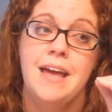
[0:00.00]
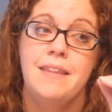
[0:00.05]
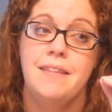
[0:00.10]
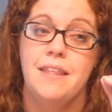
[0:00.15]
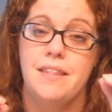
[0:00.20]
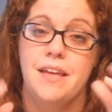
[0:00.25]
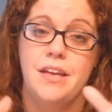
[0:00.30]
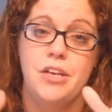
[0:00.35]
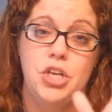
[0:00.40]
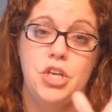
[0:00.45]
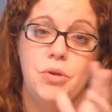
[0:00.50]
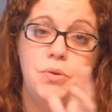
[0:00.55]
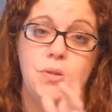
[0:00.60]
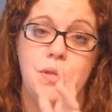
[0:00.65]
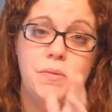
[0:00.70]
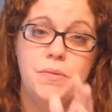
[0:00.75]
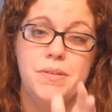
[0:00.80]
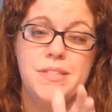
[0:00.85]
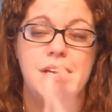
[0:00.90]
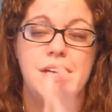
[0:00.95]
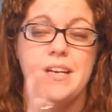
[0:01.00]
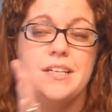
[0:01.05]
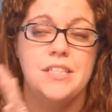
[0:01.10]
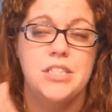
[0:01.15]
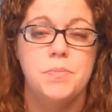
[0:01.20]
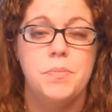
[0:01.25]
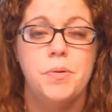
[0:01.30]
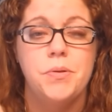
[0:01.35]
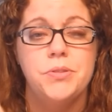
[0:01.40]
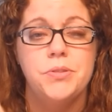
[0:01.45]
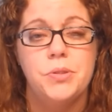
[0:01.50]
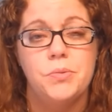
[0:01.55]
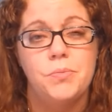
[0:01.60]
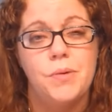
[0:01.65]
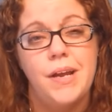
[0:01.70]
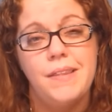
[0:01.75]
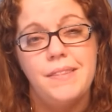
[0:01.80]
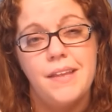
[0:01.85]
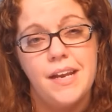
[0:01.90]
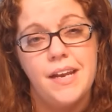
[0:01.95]
that they knew that it was kind of supposed to
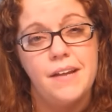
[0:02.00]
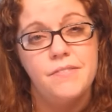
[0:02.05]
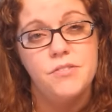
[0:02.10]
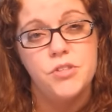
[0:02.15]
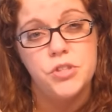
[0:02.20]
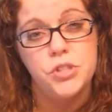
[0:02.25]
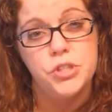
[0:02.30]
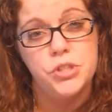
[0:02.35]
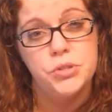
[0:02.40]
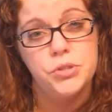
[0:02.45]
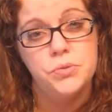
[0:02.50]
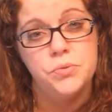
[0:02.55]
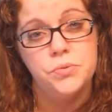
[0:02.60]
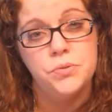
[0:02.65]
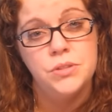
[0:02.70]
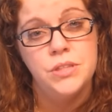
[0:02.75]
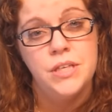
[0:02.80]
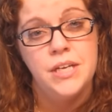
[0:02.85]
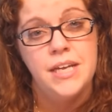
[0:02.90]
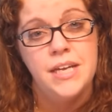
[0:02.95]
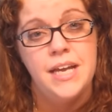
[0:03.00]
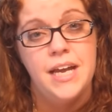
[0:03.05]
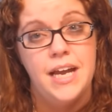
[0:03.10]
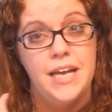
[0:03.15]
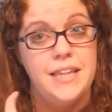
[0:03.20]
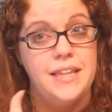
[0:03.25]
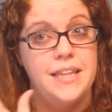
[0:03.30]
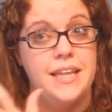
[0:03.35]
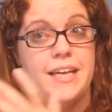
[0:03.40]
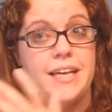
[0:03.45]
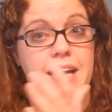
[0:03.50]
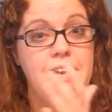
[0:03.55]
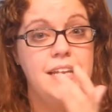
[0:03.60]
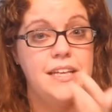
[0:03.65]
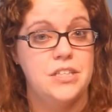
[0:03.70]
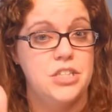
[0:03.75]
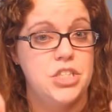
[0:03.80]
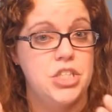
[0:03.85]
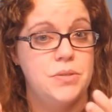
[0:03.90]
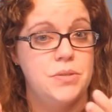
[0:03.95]
rain that afternoon and then they got
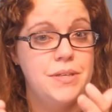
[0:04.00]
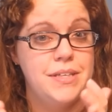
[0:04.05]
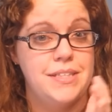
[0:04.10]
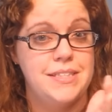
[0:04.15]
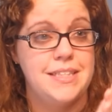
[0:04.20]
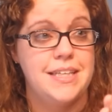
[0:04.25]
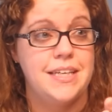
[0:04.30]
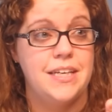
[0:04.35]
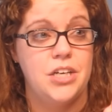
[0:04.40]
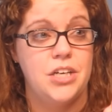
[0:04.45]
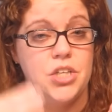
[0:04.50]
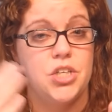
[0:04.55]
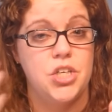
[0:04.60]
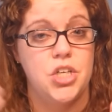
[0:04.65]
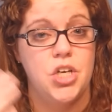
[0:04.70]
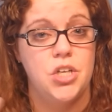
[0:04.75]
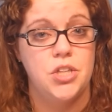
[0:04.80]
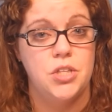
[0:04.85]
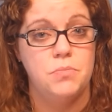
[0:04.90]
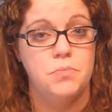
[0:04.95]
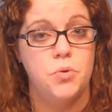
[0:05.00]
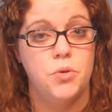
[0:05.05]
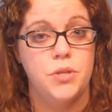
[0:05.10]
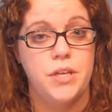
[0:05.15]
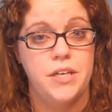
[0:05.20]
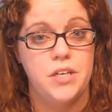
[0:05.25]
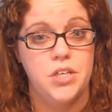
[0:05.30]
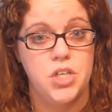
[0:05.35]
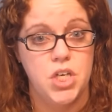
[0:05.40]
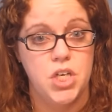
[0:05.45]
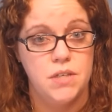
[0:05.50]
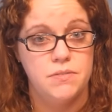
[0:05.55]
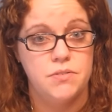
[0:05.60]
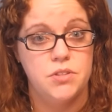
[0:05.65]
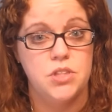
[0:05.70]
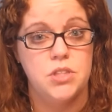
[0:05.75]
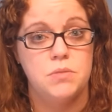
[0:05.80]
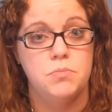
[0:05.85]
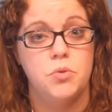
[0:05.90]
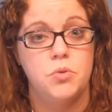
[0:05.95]
into it as they unco- the more they
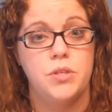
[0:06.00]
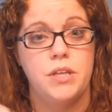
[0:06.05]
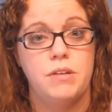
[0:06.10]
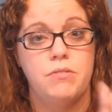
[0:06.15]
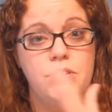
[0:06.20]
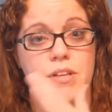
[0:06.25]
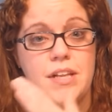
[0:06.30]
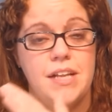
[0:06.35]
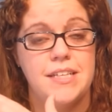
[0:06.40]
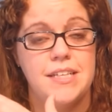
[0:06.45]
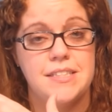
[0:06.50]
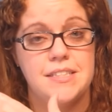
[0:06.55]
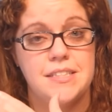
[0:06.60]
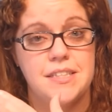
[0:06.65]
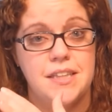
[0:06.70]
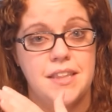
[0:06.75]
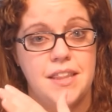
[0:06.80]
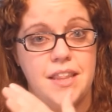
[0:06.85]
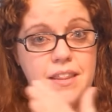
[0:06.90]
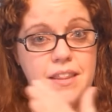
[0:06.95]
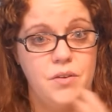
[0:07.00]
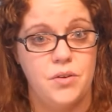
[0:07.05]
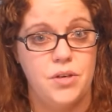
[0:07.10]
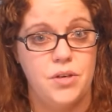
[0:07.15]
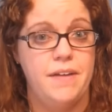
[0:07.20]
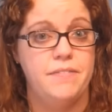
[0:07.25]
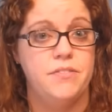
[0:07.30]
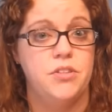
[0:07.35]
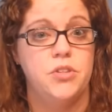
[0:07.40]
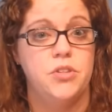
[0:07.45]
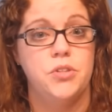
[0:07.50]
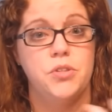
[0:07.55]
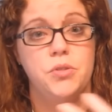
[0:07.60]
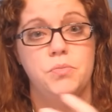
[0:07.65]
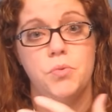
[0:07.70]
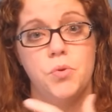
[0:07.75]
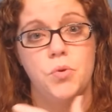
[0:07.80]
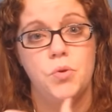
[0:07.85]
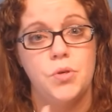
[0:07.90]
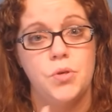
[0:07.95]
uncovered the more they realized that they have to do
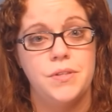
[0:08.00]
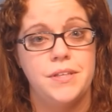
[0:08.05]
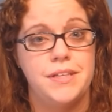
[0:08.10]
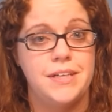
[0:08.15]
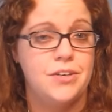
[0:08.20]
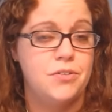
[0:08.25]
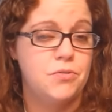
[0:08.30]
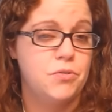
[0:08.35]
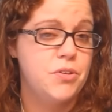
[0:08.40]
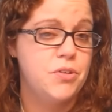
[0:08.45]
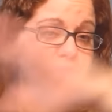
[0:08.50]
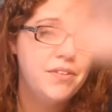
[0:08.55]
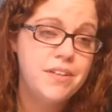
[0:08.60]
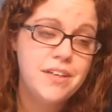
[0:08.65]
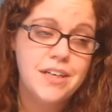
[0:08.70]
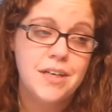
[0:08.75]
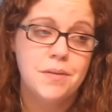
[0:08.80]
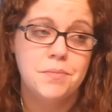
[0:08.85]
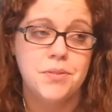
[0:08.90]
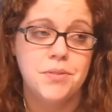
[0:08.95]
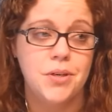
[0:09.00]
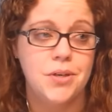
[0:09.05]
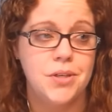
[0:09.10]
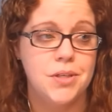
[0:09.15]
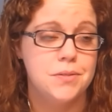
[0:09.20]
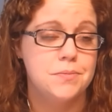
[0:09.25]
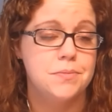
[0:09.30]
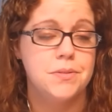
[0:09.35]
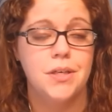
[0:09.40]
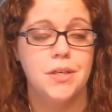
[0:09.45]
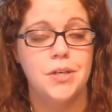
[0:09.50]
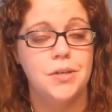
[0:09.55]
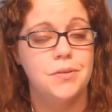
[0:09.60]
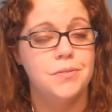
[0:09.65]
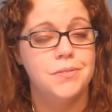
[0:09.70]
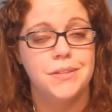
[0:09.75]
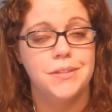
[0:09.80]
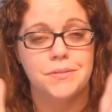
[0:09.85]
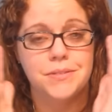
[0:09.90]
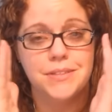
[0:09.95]
more then our roof ended up tarped
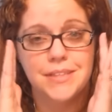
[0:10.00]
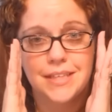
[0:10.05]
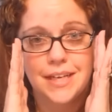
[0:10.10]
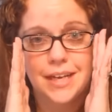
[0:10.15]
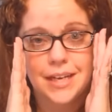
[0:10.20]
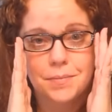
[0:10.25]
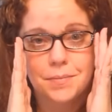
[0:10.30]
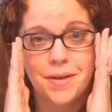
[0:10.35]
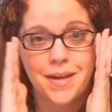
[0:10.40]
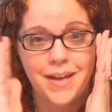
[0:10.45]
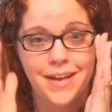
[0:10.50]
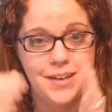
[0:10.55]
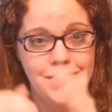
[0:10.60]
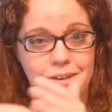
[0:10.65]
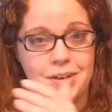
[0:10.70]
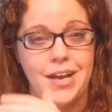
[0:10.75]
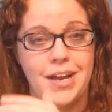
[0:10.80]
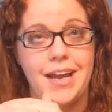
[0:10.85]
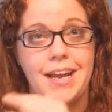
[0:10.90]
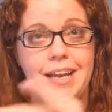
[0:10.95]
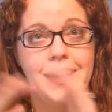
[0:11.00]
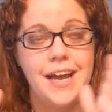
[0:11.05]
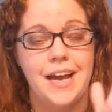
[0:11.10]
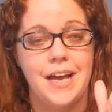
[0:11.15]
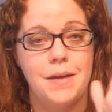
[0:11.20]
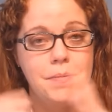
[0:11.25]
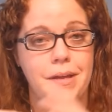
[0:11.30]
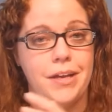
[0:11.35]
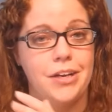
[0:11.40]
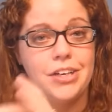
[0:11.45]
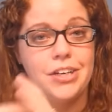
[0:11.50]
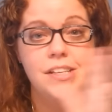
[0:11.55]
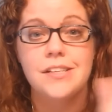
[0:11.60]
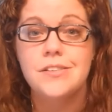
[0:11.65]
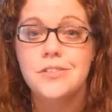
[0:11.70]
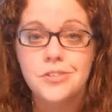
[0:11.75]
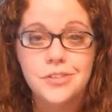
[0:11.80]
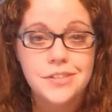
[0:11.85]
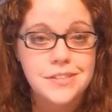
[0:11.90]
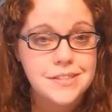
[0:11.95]
oh it was a nightmare a nightmare
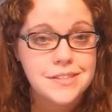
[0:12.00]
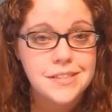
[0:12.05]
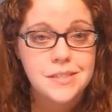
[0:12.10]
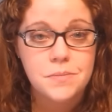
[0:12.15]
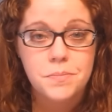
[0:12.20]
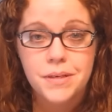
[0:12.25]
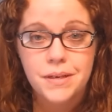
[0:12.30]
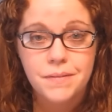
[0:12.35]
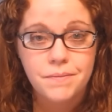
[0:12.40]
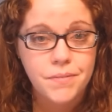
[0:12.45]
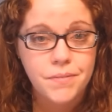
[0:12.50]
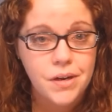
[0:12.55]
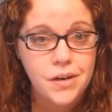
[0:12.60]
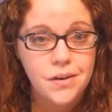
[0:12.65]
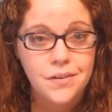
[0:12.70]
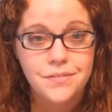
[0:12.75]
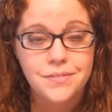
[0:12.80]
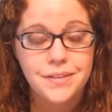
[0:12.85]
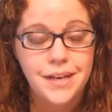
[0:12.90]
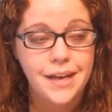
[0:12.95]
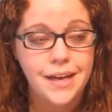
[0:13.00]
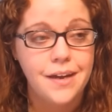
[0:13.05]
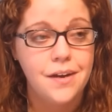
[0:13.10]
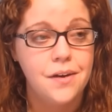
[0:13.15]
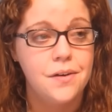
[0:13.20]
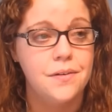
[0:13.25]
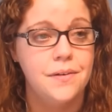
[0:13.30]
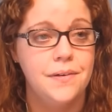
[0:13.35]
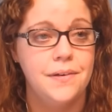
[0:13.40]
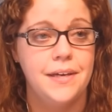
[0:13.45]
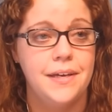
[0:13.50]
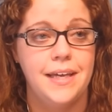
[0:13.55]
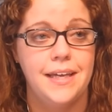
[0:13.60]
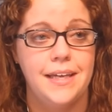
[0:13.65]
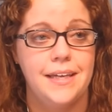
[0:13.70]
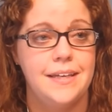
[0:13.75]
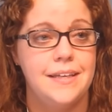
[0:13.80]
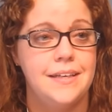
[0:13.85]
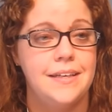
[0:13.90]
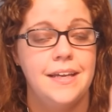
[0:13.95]
insurance has been involved now uh,
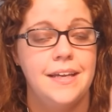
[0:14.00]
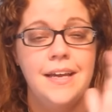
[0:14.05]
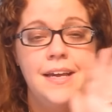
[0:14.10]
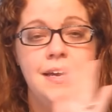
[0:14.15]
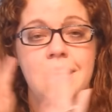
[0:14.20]
and